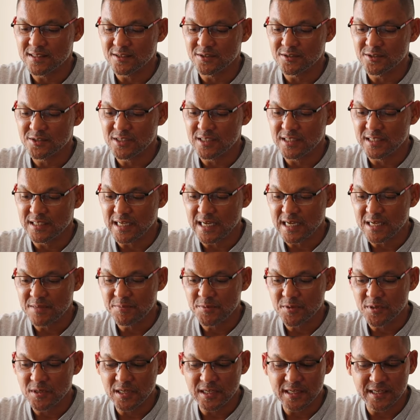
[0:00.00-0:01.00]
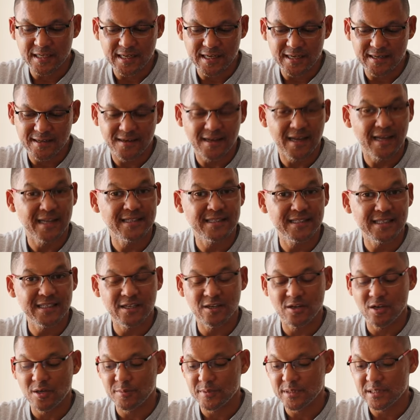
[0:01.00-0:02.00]
So you'll see in April I ran 90
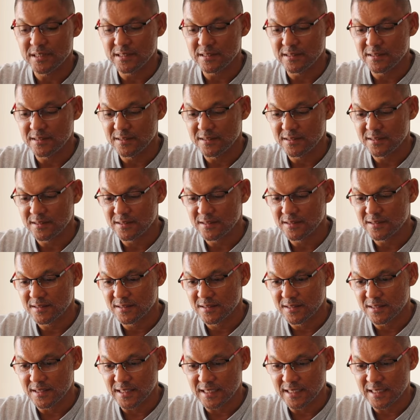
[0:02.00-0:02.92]
kilometers,